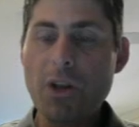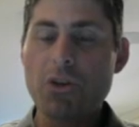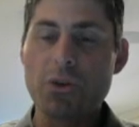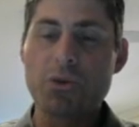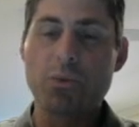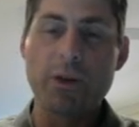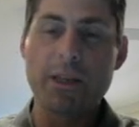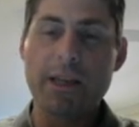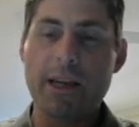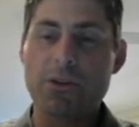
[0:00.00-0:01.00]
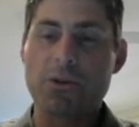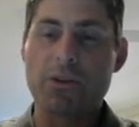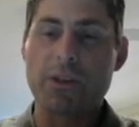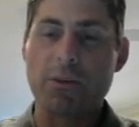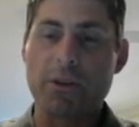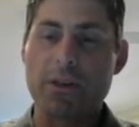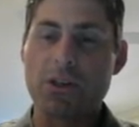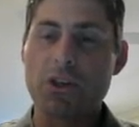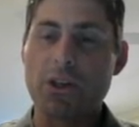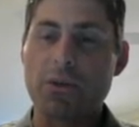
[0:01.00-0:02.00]
So it's really interesting with
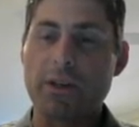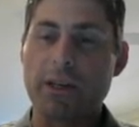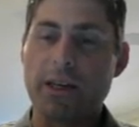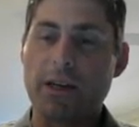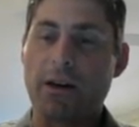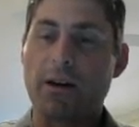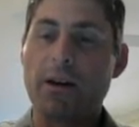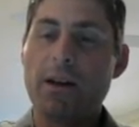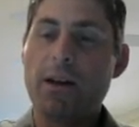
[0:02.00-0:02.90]
this shielding here